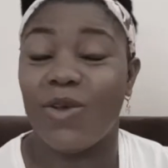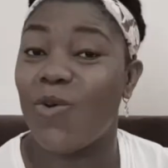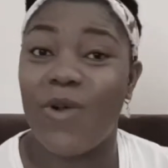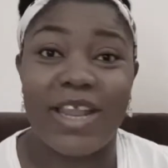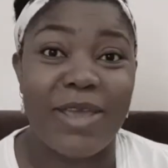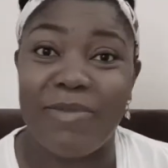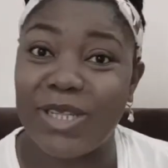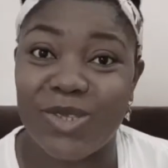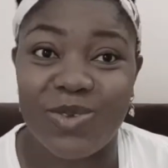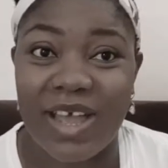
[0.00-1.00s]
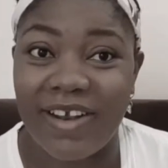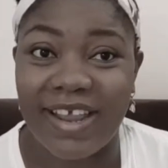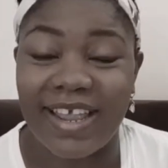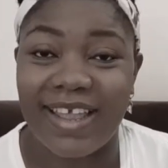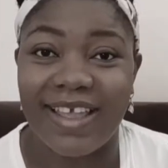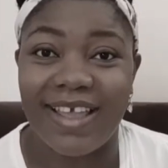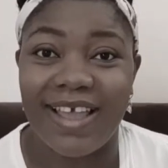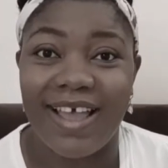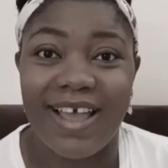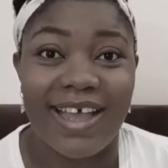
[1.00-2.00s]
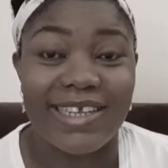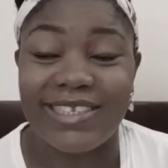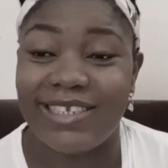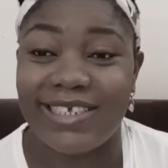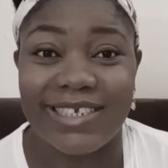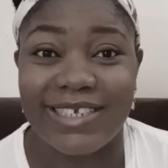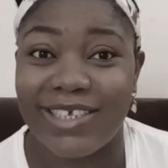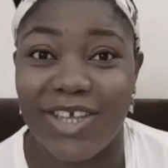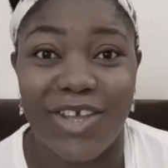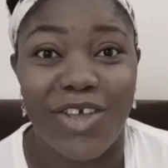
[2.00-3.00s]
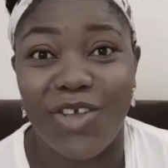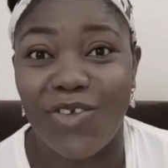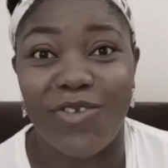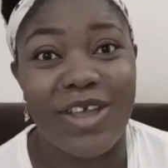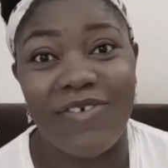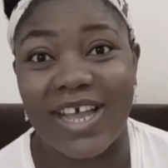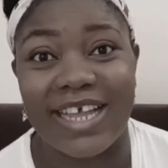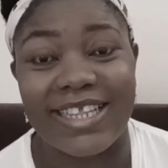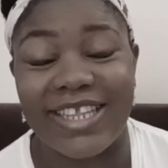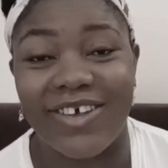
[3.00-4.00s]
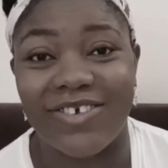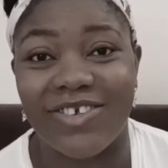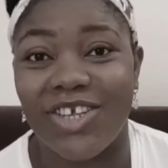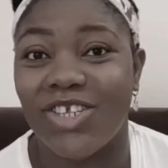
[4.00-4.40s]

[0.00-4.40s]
Or an eventuary, and you never can tell.